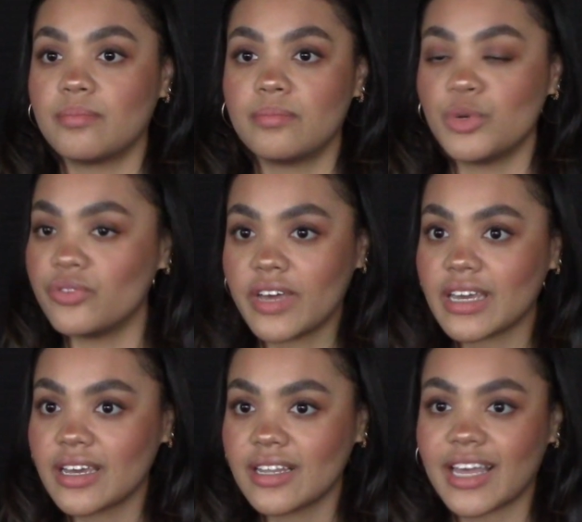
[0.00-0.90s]

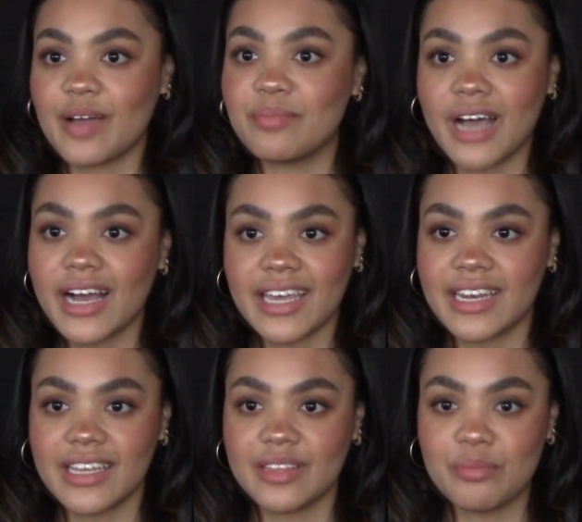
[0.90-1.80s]
moving. Like, I'm not
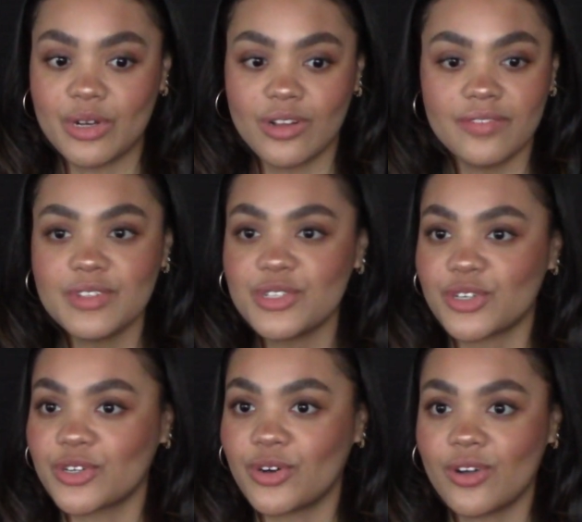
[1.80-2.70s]
getting in the middle of the
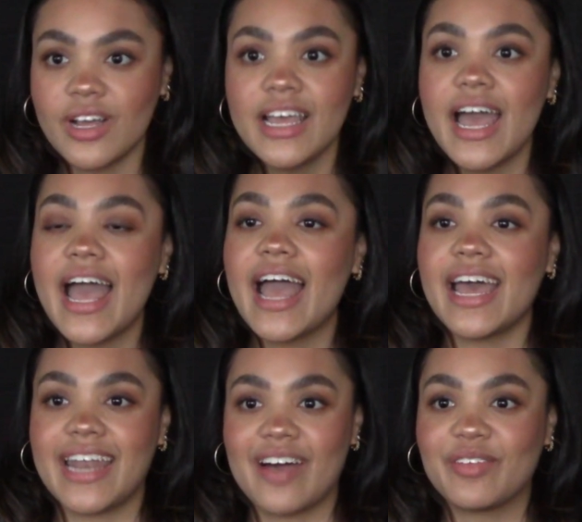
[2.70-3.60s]
circle
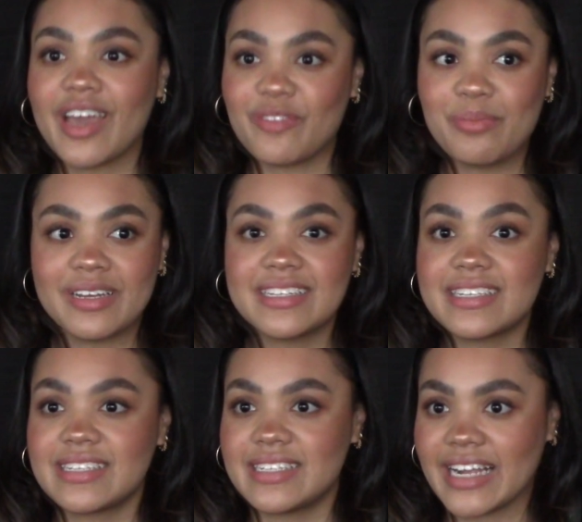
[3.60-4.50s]
and having everybody
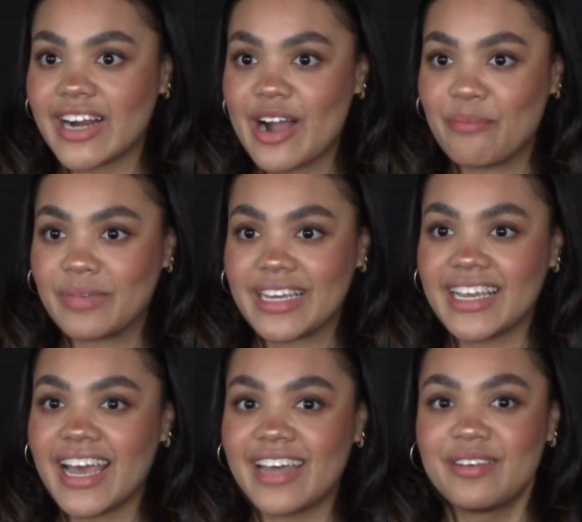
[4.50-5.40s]
stare at
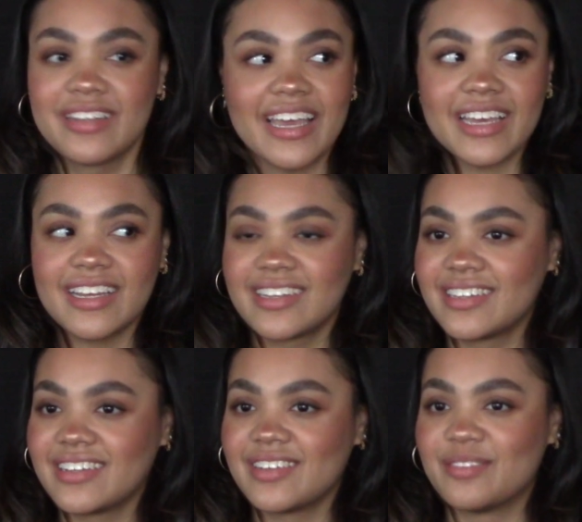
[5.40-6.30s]
me, and, like,
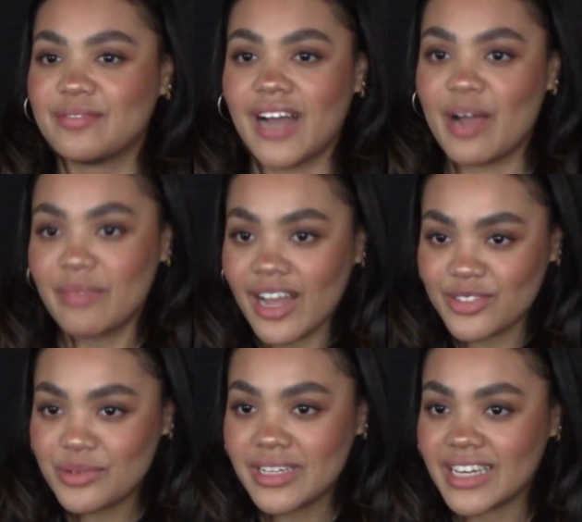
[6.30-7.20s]
I'm not
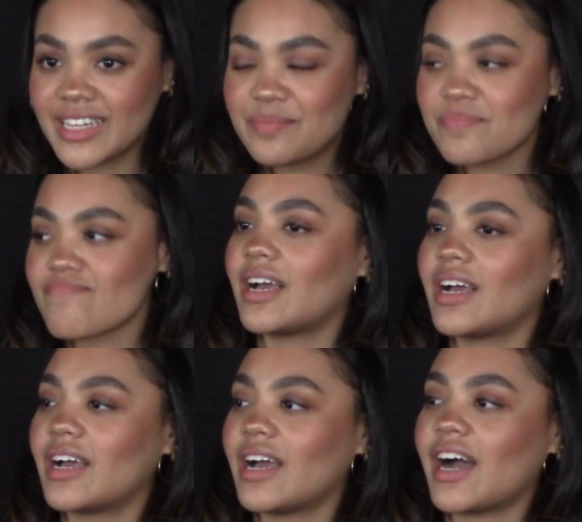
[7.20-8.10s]
doing it.
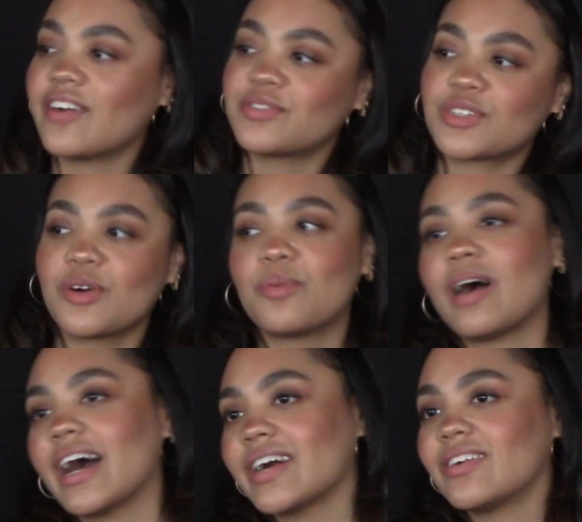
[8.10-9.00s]
After a
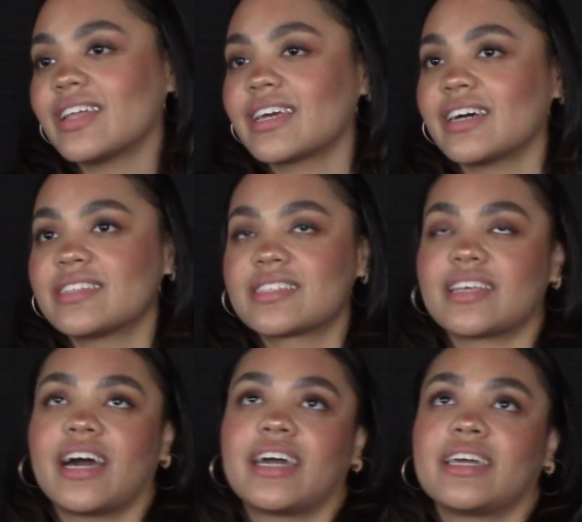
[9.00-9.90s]
while, I guess
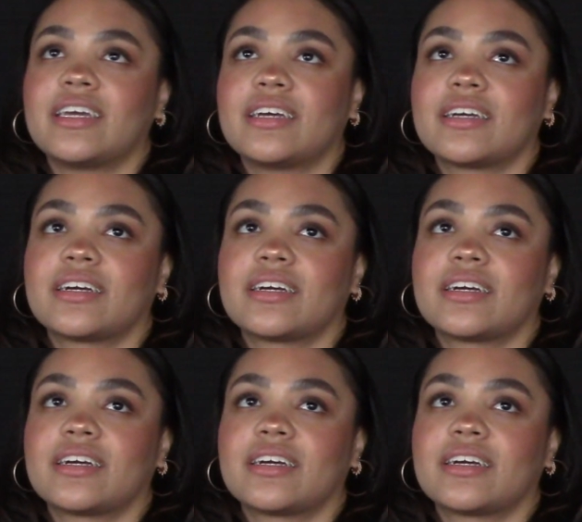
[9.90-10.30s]
I,